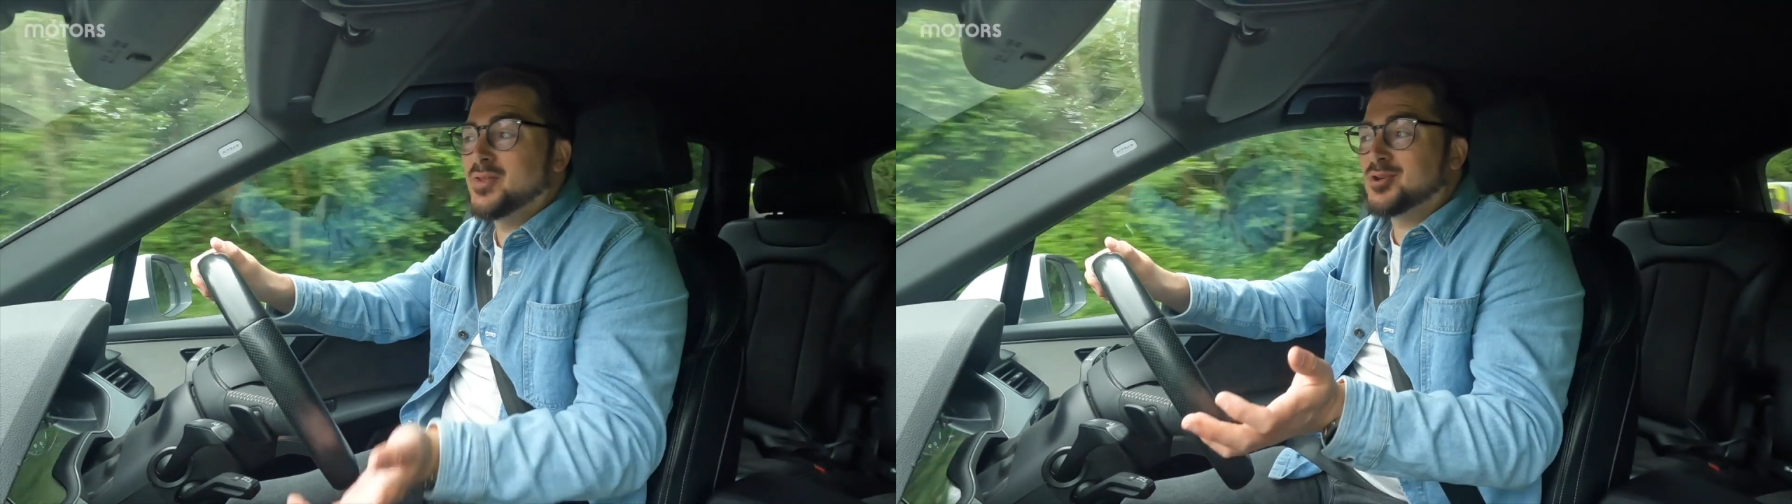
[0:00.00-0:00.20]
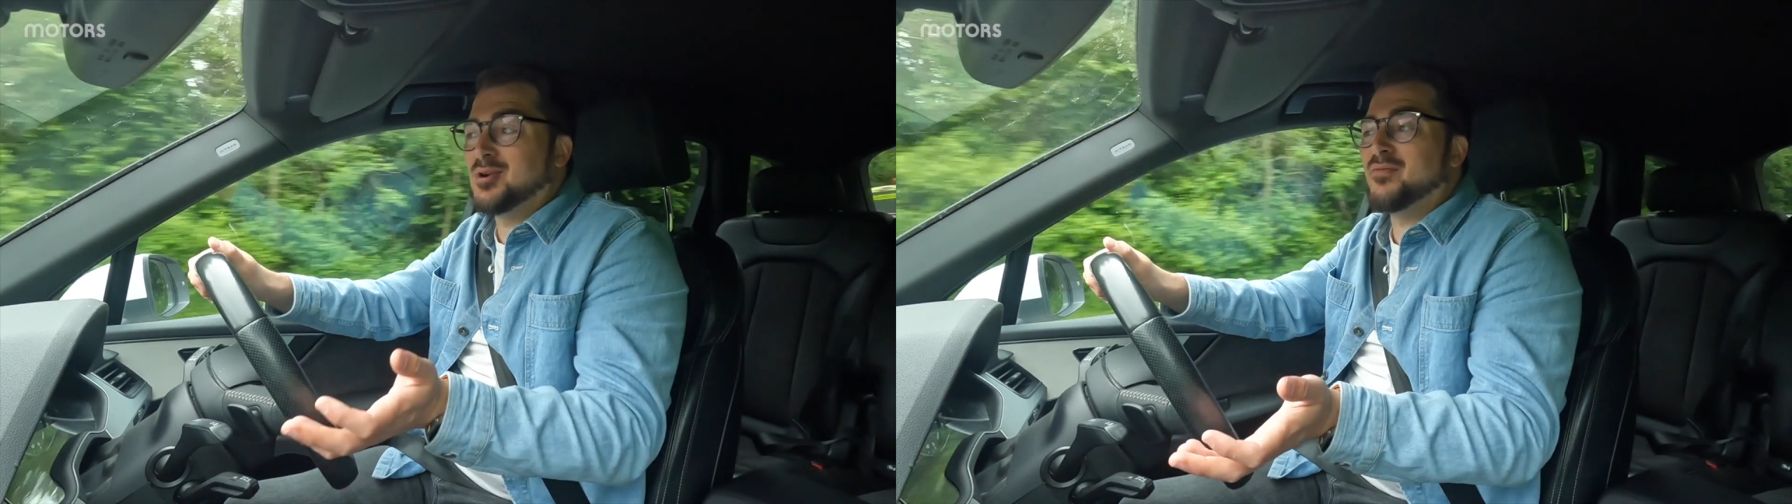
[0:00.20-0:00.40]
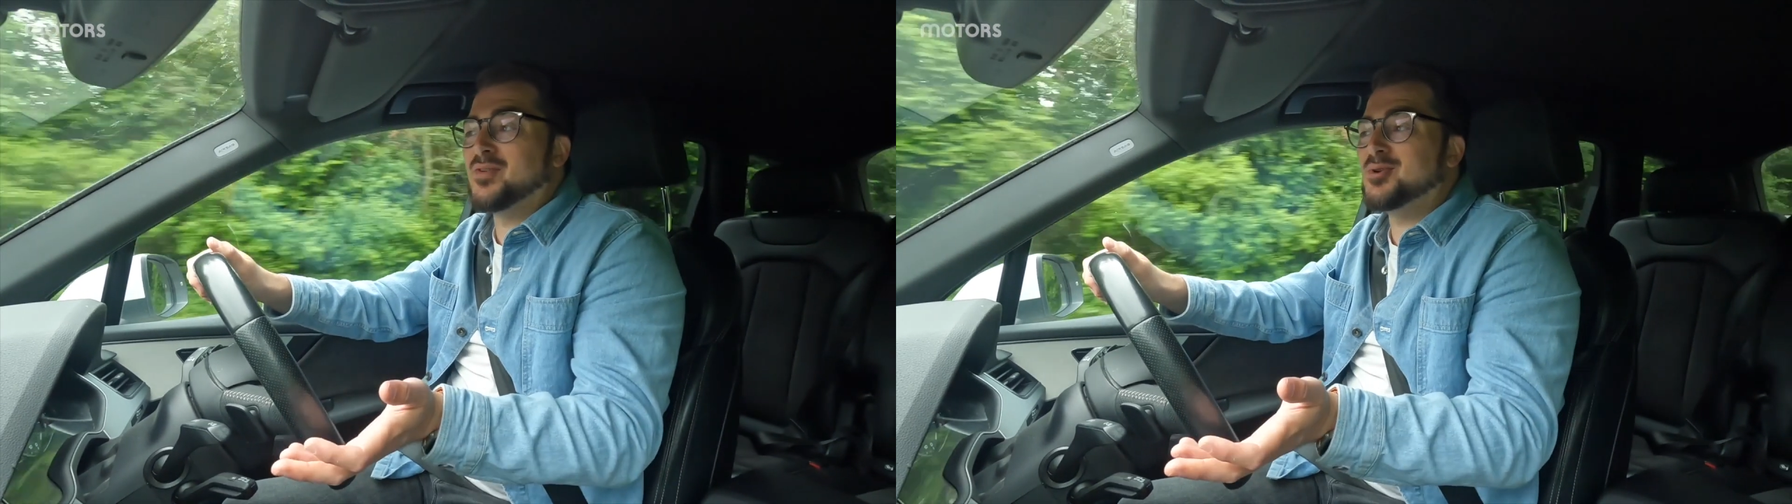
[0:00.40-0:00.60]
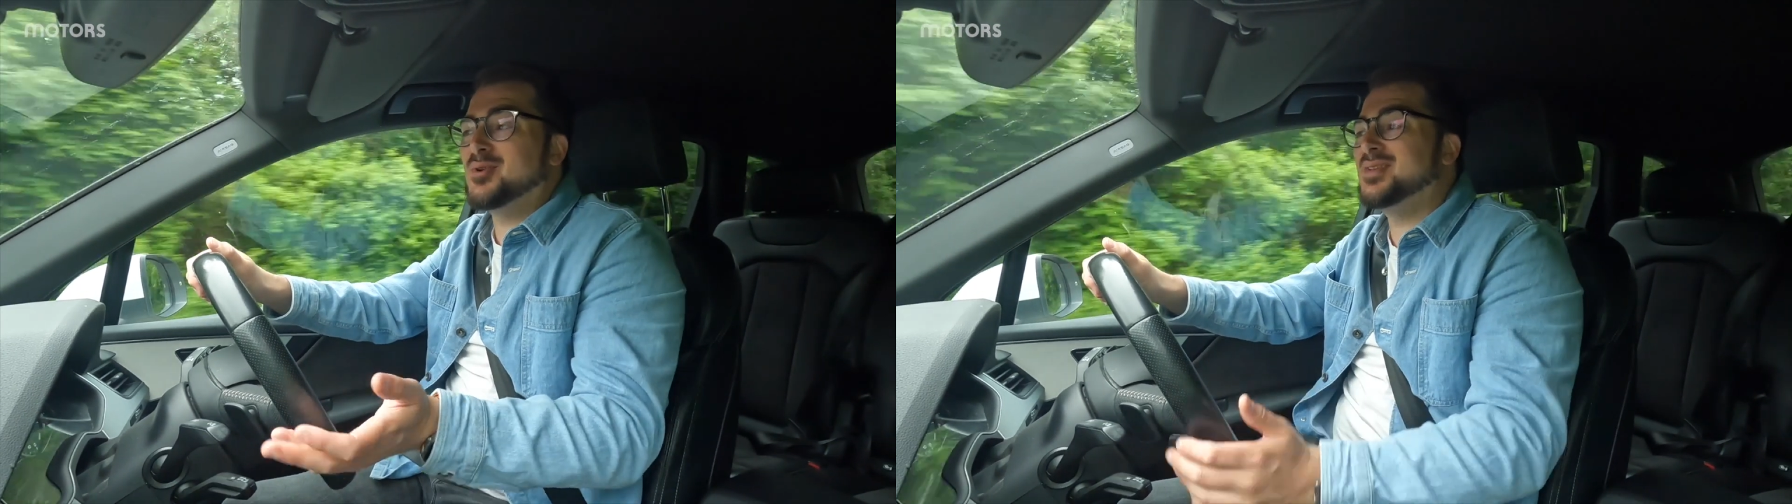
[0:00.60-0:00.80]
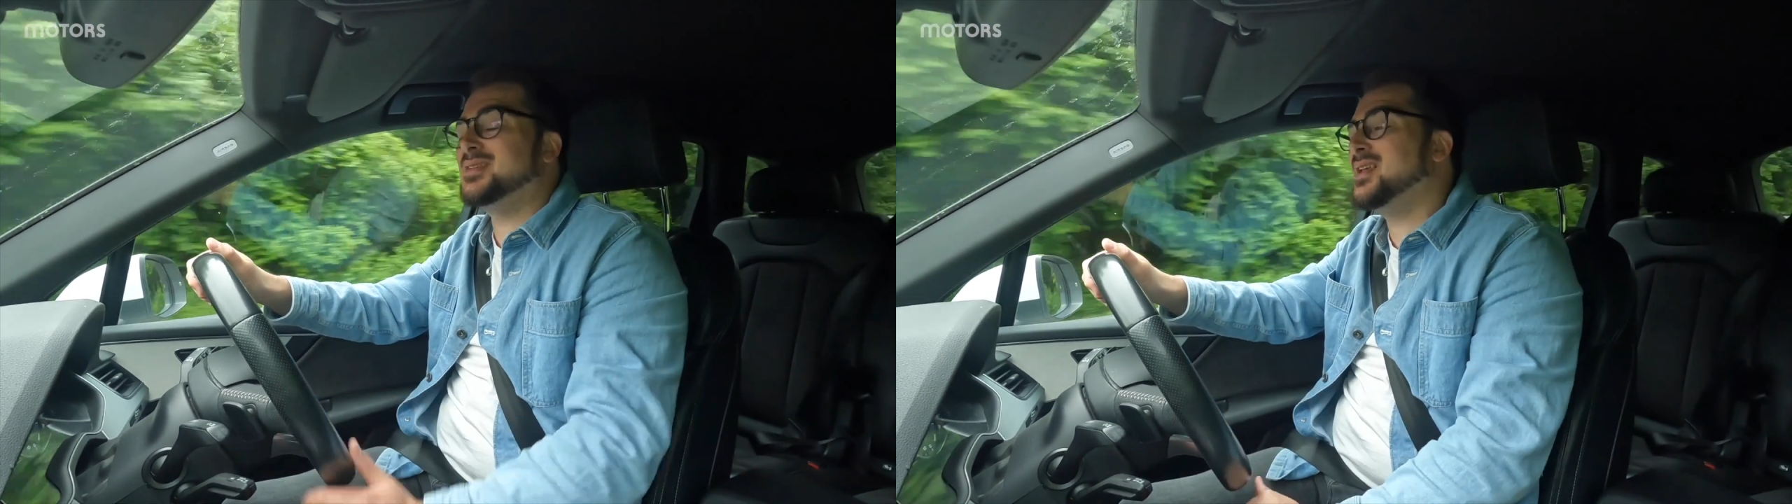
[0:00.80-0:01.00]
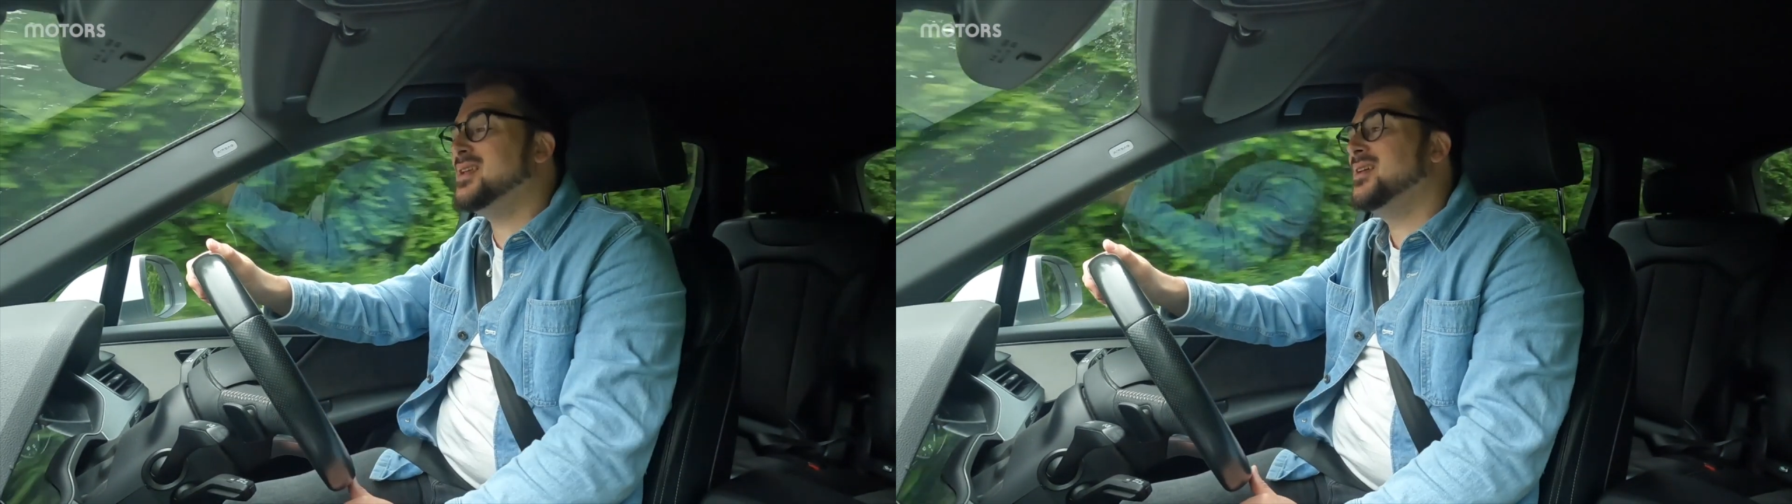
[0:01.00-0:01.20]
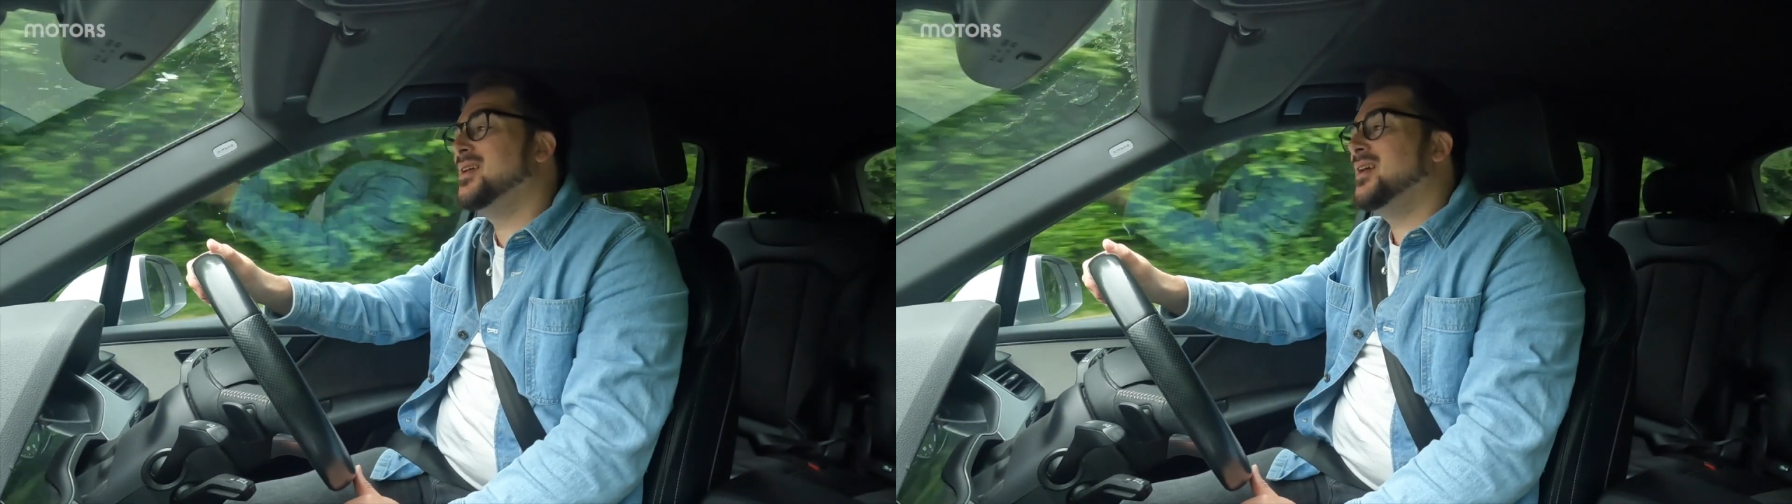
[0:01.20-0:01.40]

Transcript: the traffic you can see